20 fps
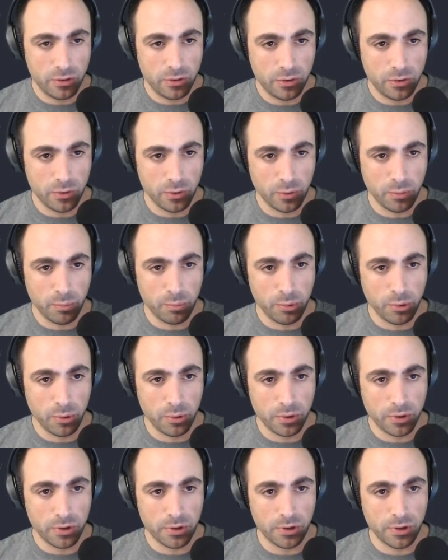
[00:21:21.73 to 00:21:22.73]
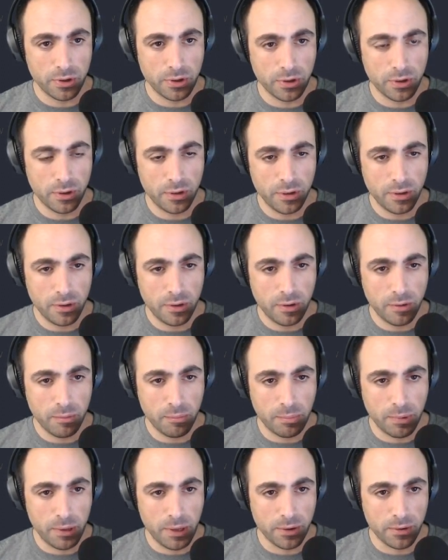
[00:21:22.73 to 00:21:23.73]
So border
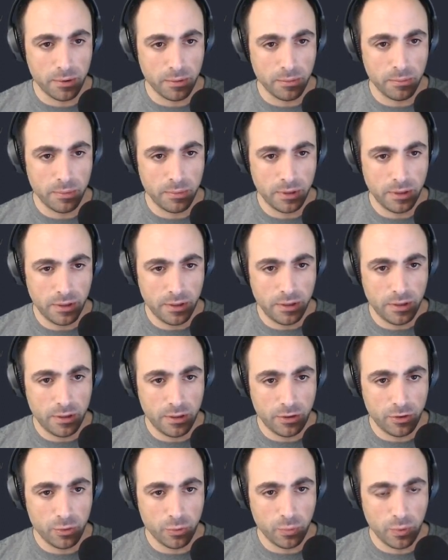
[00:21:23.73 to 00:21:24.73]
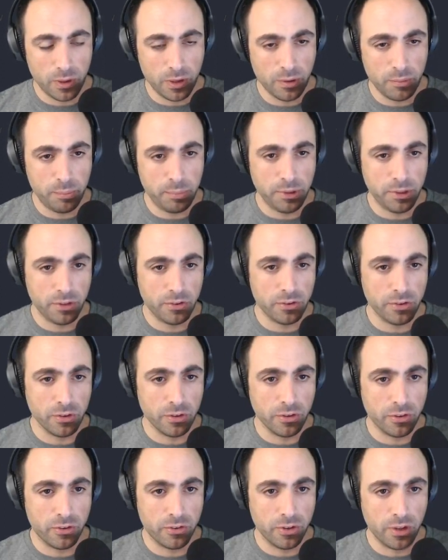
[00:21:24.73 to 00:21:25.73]
bottom is 1
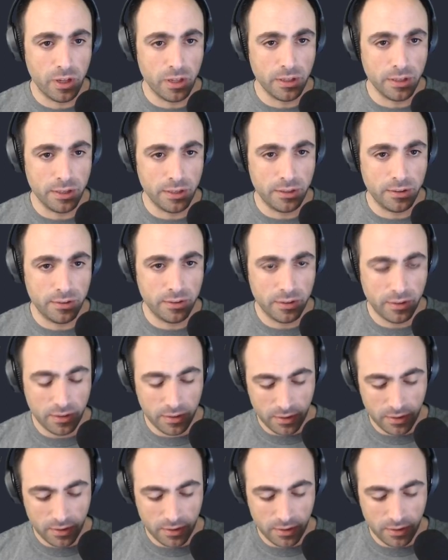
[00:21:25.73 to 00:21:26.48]
pixel solid